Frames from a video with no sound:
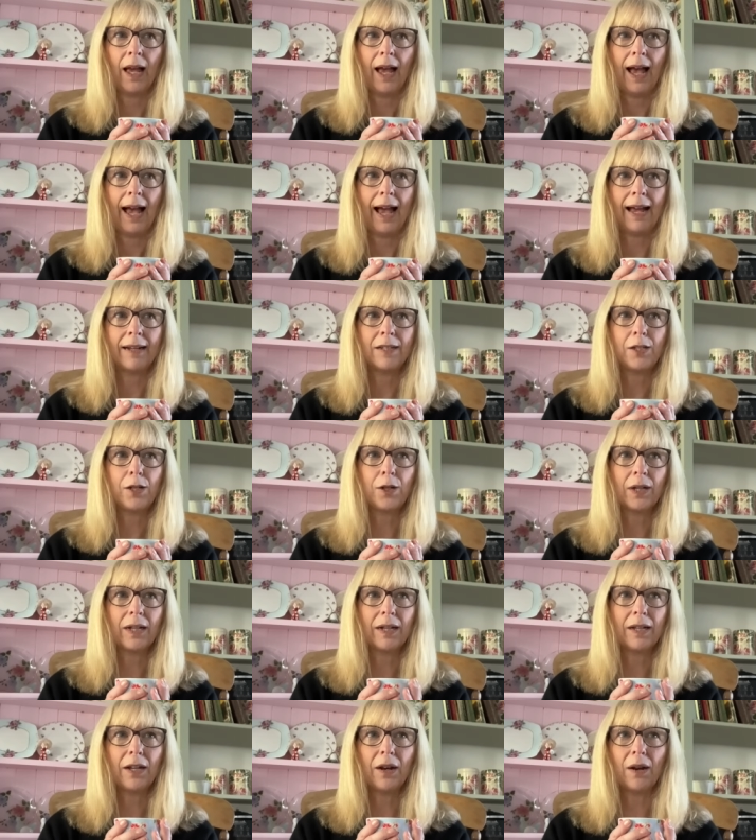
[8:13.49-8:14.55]
And you
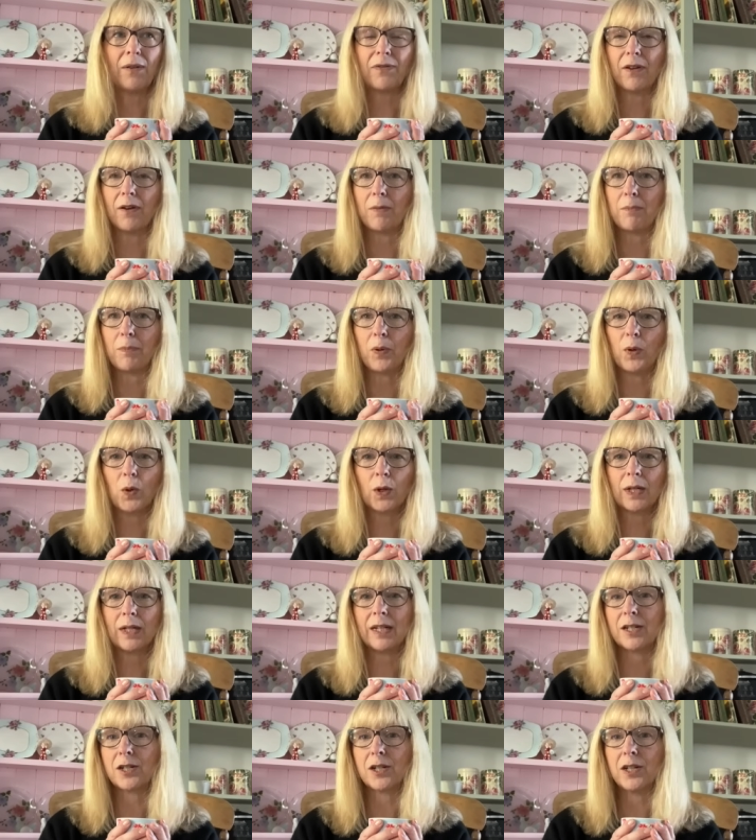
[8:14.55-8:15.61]
can, you know, if they're in poor
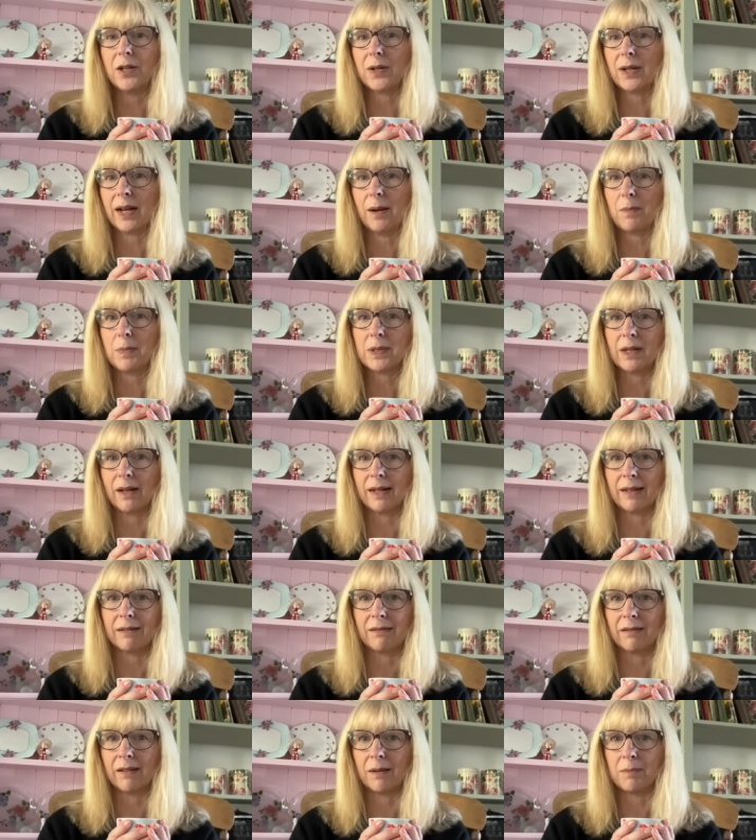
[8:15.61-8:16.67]
condition, you can
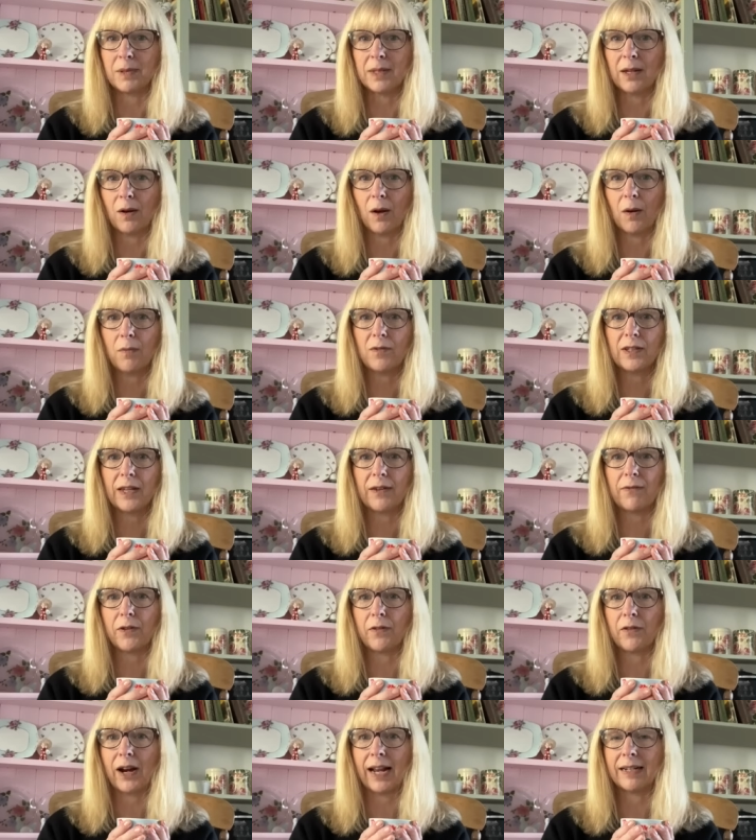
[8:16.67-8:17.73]
upcycle them. So obviously if
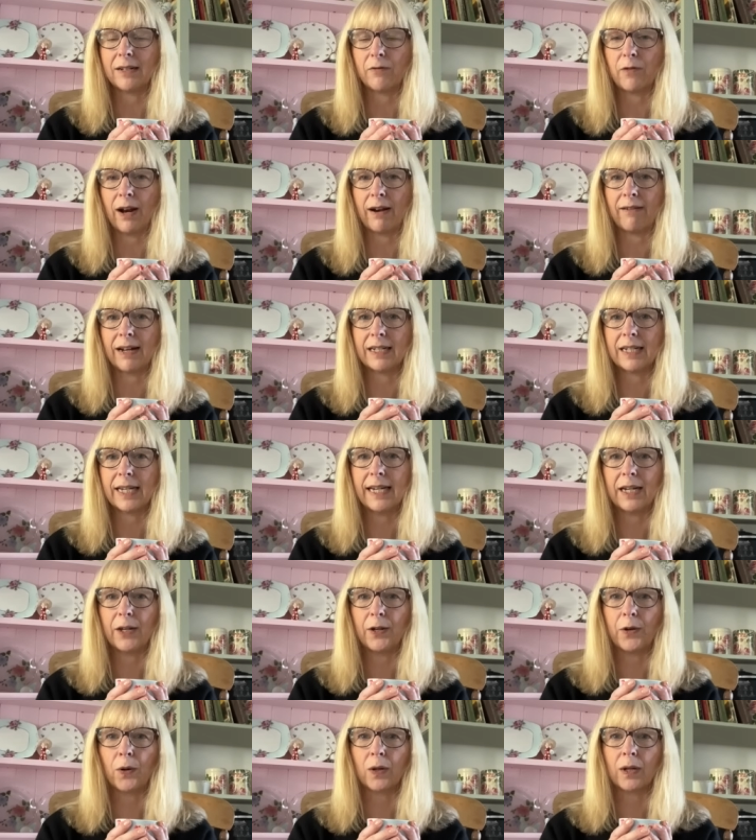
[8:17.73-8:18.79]
you're a rare antique,
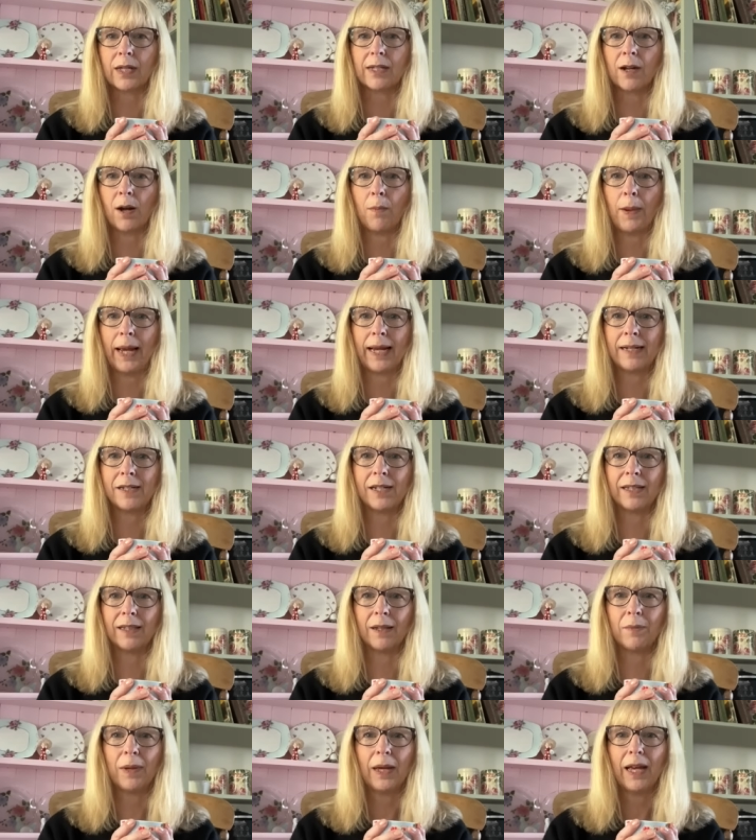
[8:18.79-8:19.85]
you're not going to start painting
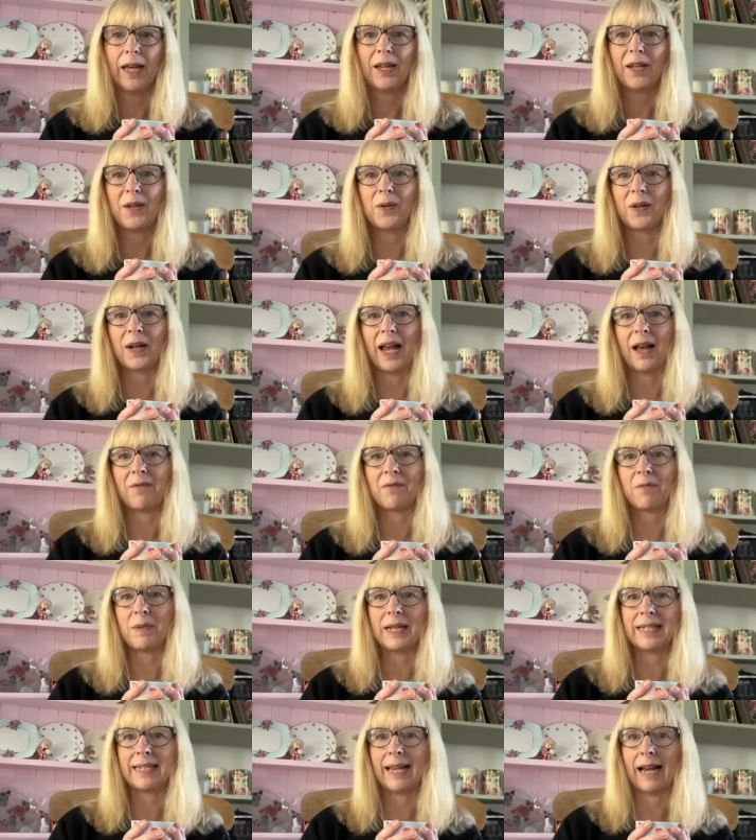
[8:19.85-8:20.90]
them. You're going to have them
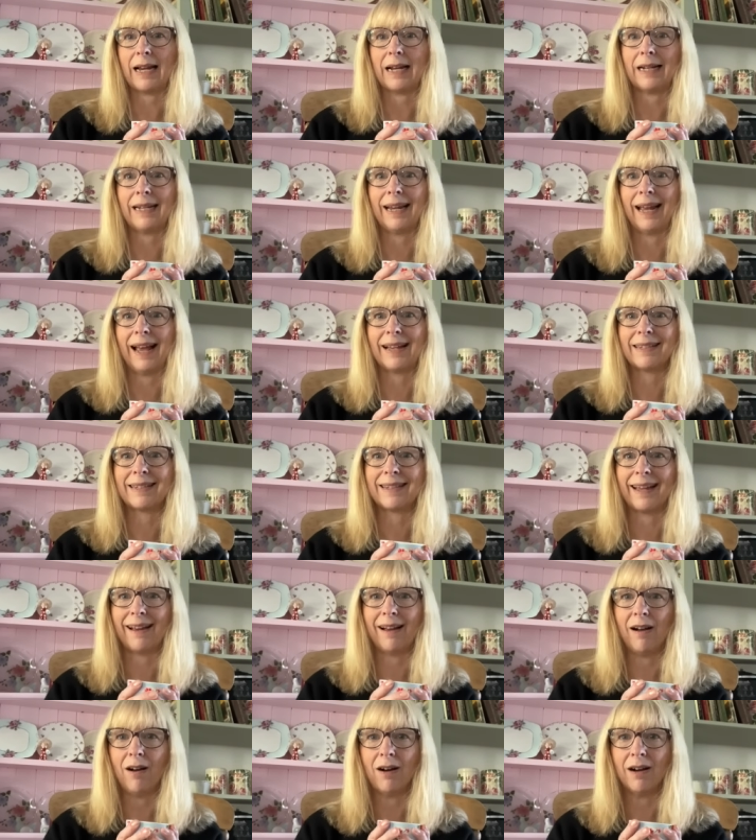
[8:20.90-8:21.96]
exactly as
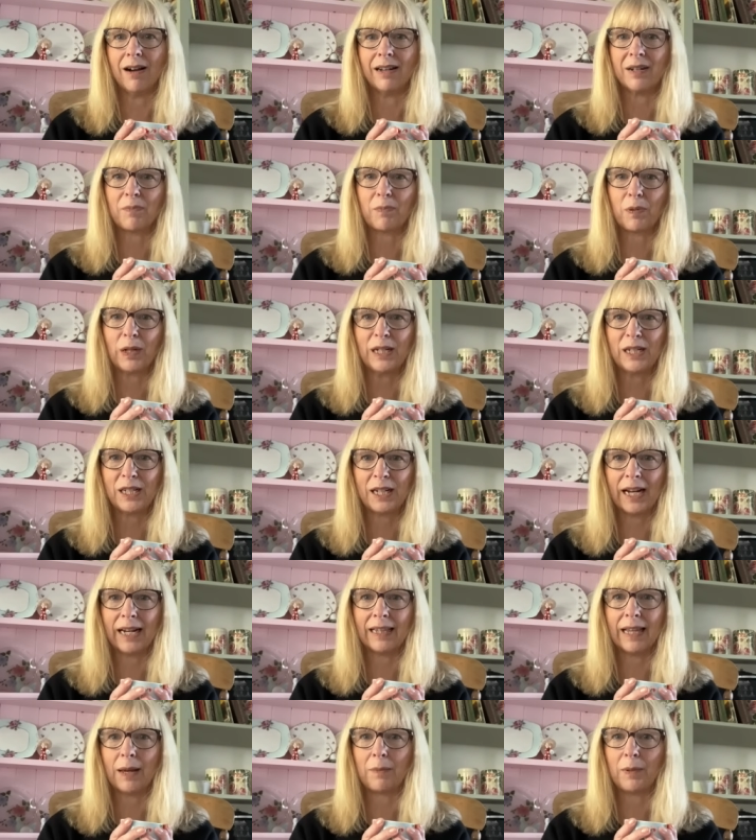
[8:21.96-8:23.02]
they are and
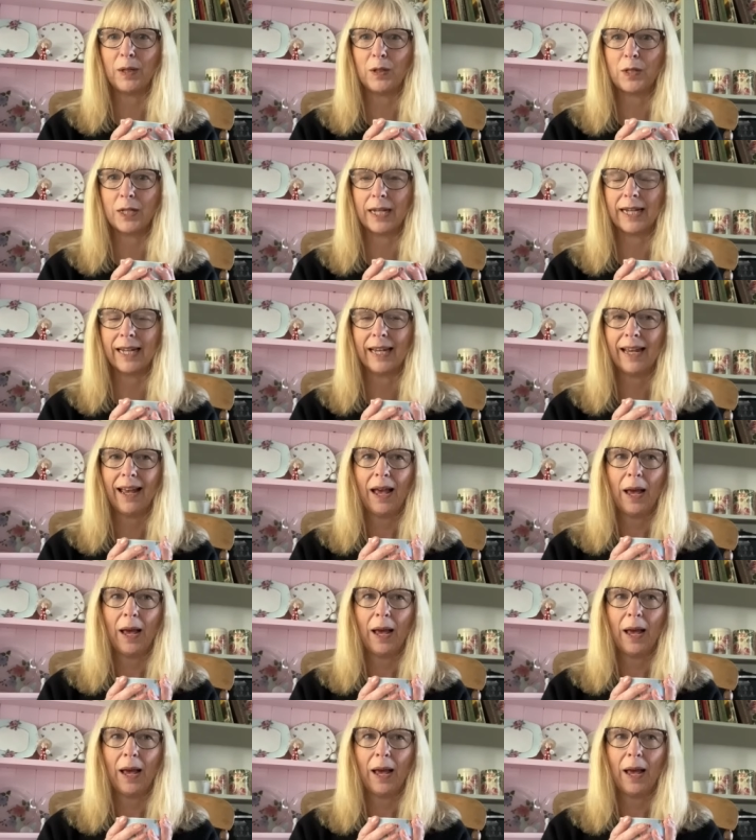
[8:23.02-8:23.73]
appreciate their beauty.